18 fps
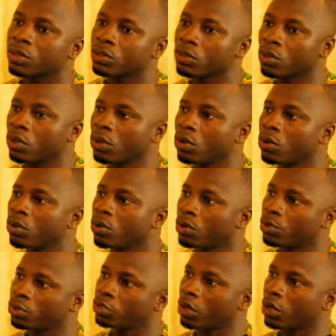So
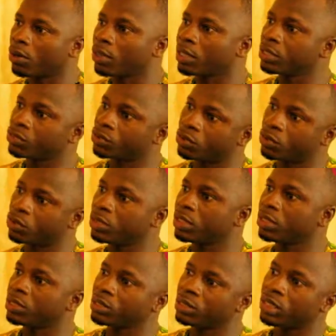in school
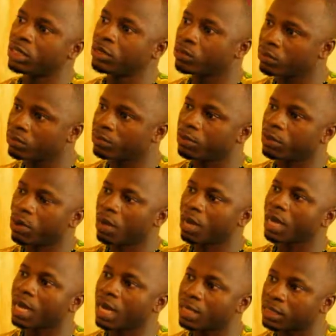these days, we will be
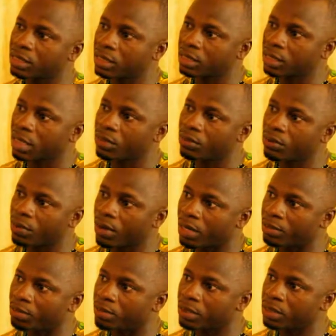organizing the
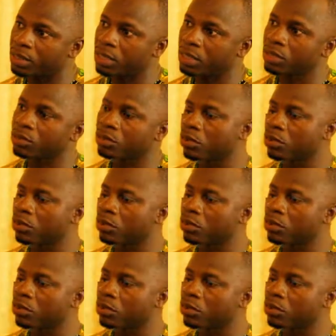UN Peace Day.